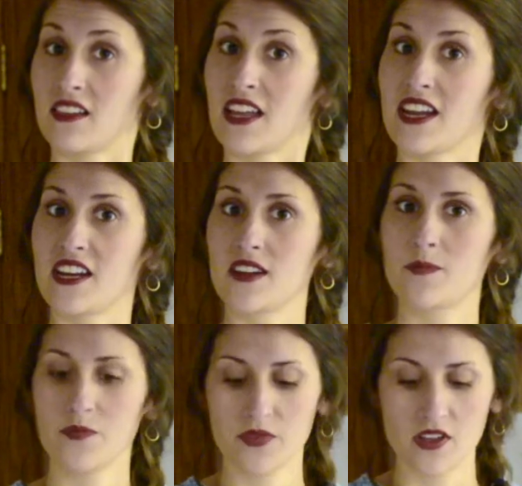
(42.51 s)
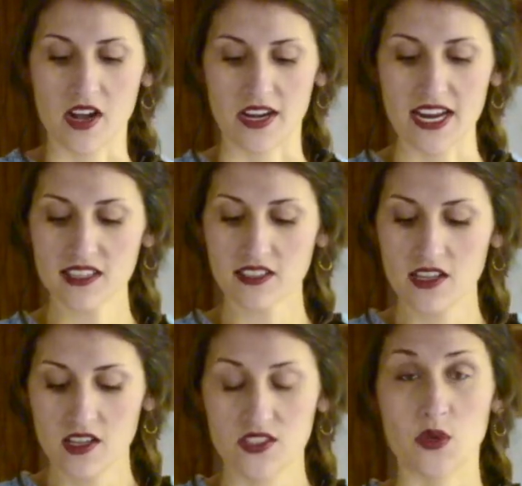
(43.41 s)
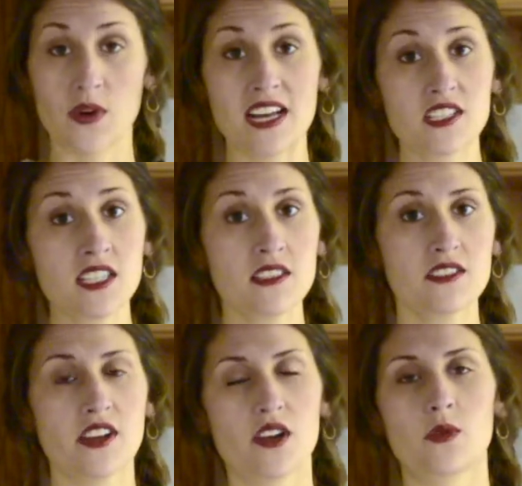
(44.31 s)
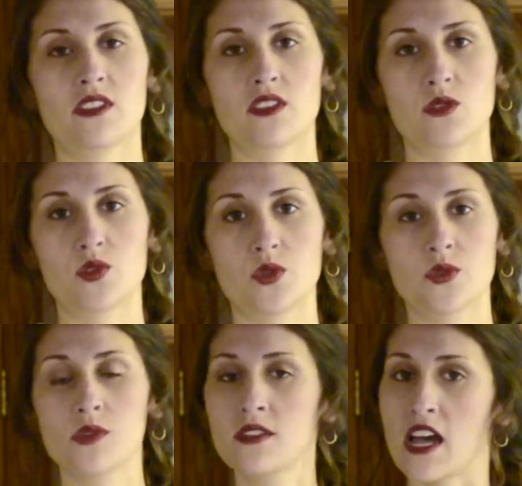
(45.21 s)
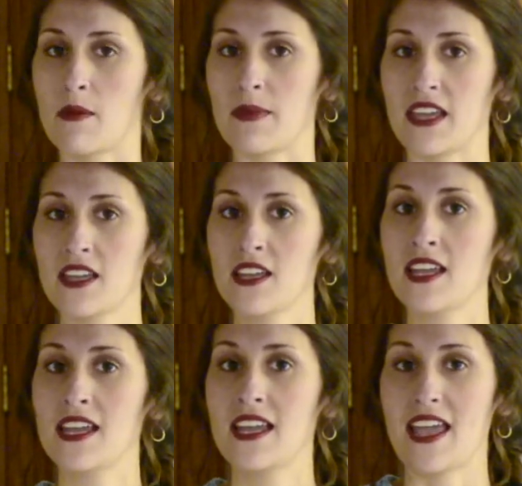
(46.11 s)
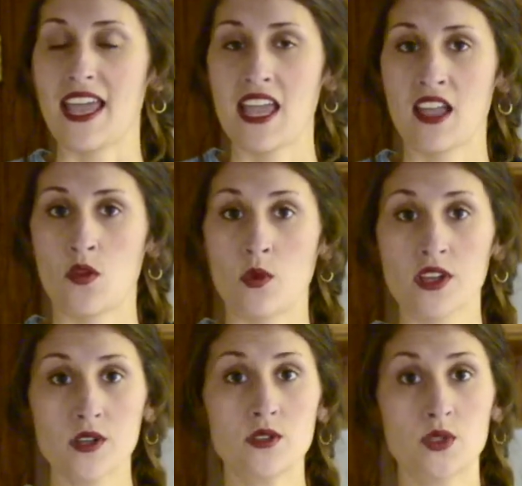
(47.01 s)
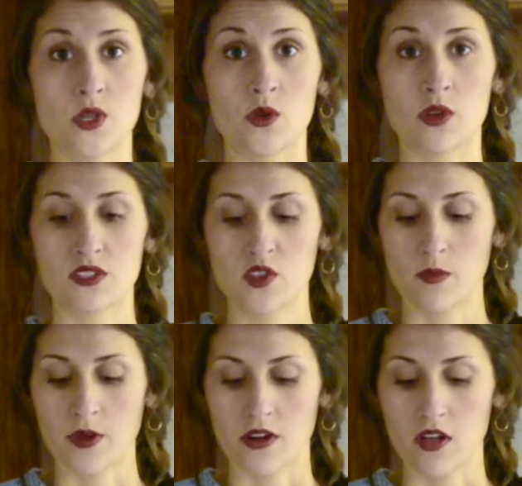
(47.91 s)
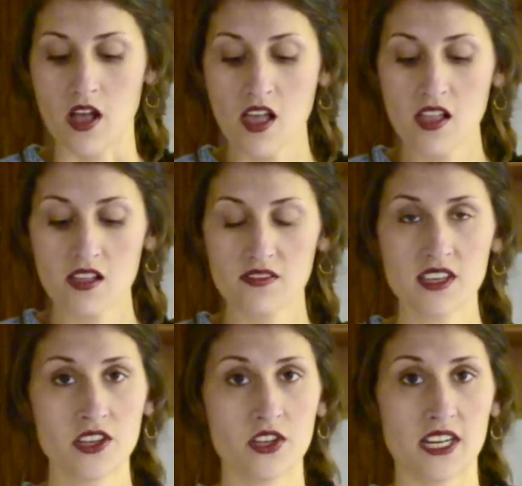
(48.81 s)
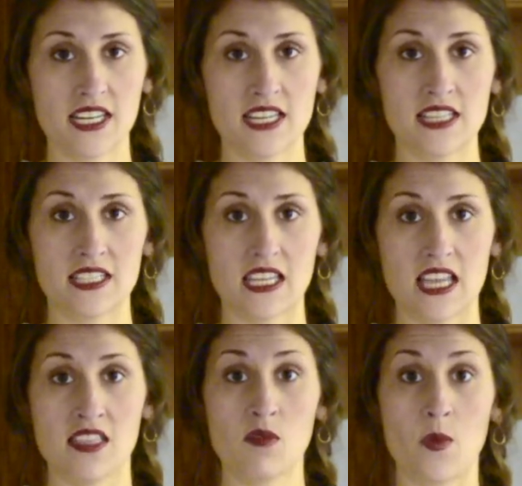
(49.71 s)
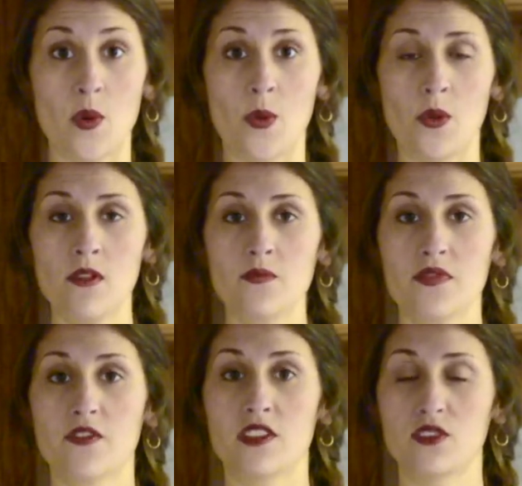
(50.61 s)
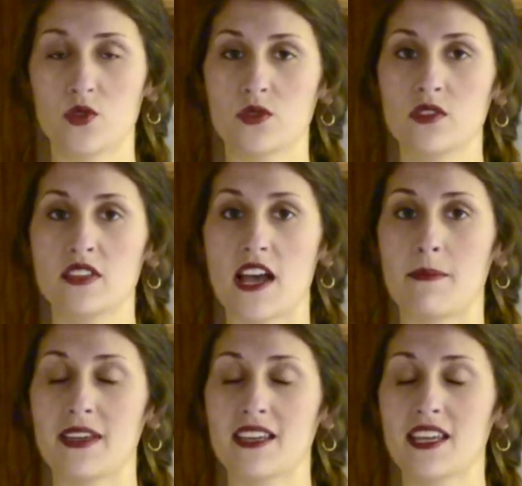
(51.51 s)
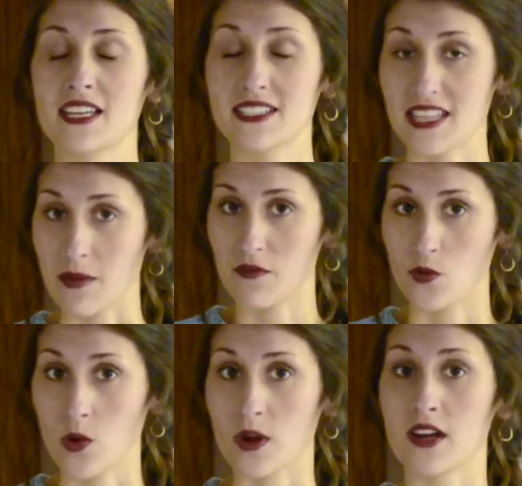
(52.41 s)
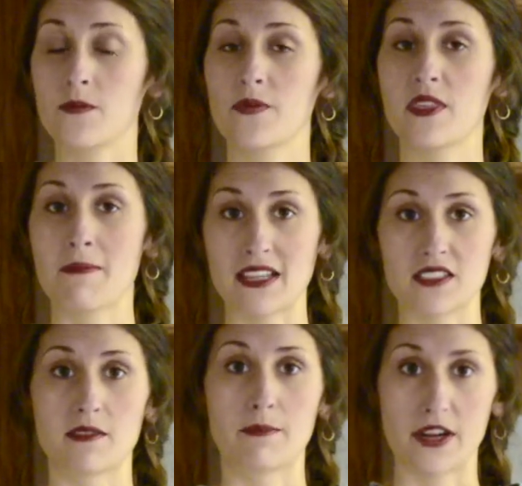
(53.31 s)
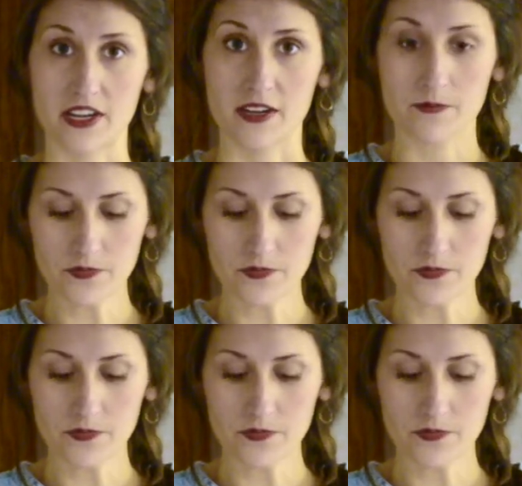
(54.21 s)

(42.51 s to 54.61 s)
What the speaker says: layer. Alright, so we're actually going to start with the streusel topping, and what you'll do is you'll put all of the ingredients in the bowl for the streusel topping except for the melted butter.